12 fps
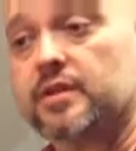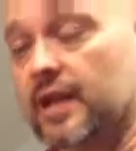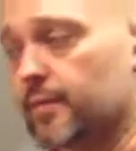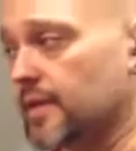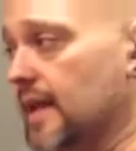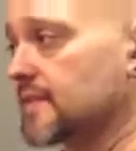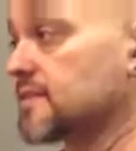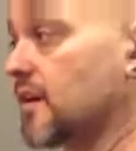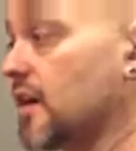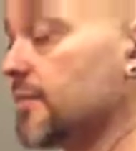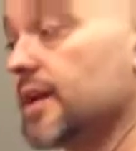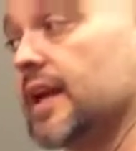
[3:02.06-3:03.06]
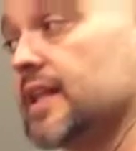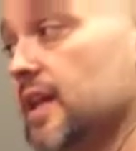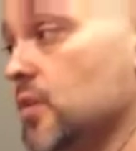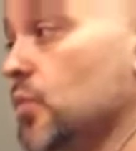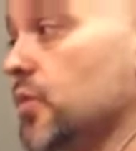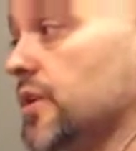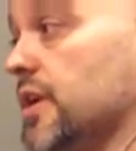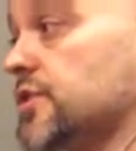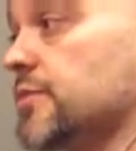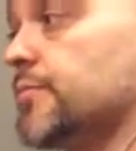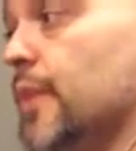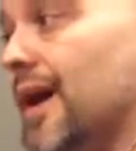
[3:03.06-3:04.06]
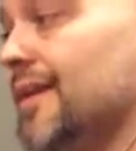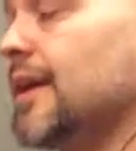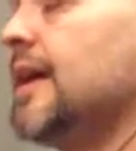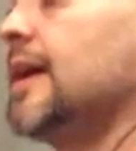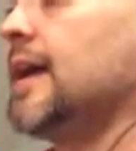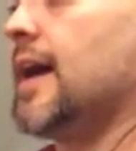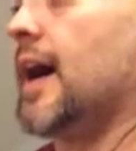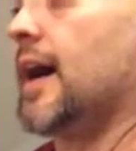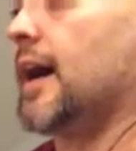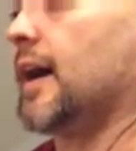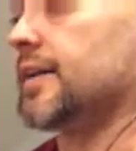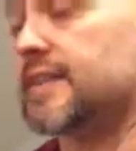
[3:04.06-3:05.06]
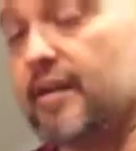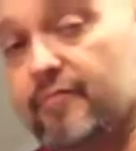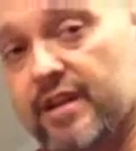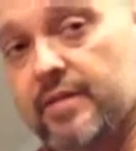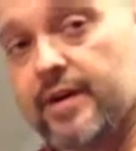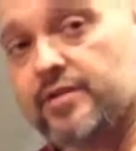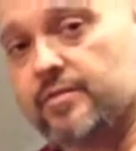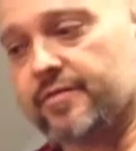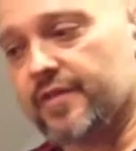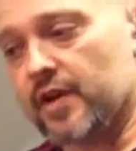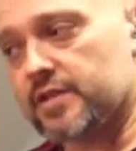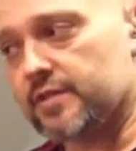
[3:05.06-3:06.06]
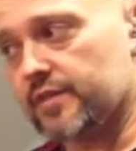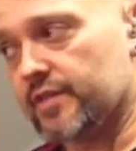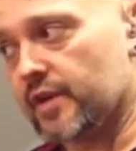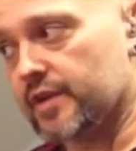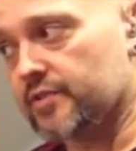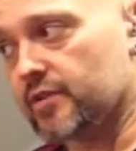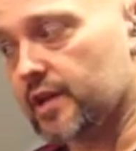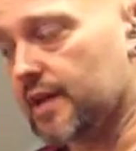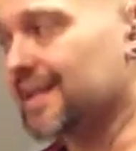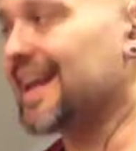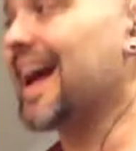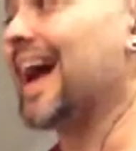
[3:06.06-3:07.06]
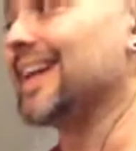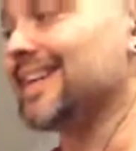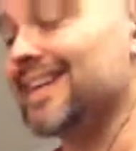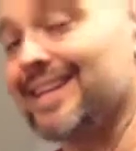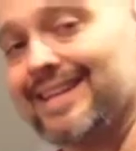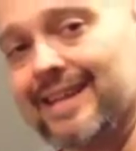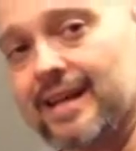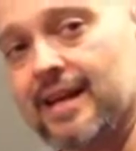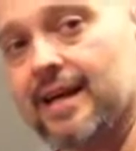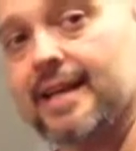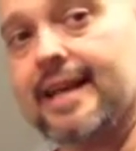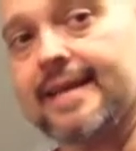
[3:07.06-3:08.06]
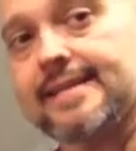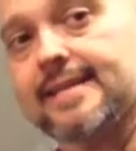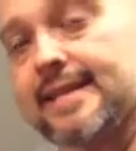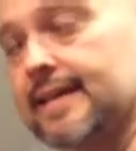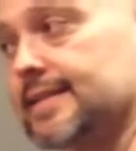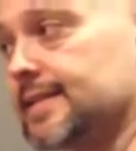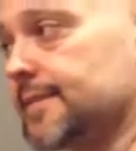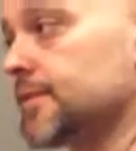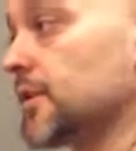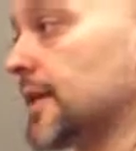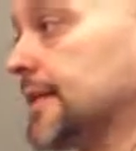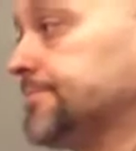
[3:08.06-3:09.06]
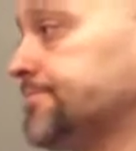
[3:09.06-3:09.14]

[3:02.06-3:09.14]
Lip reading: keeping that time and getting that coordination, but I'd get rid of the bass drum first if you find it tricky, add it in at a later date, okay?